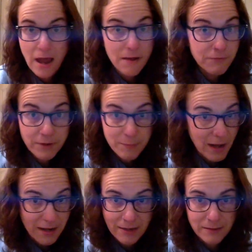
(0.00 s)

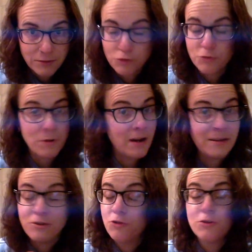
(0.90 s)
Everybody. You do
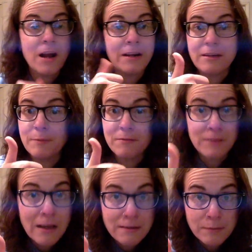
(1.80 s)
not need to be
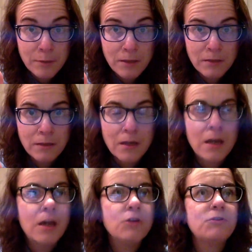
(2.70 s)
flexible.
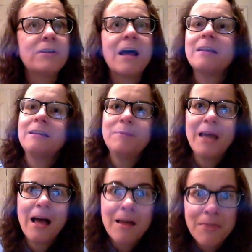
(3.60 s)
You do not need to be
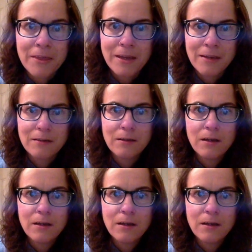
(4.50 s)
healthy.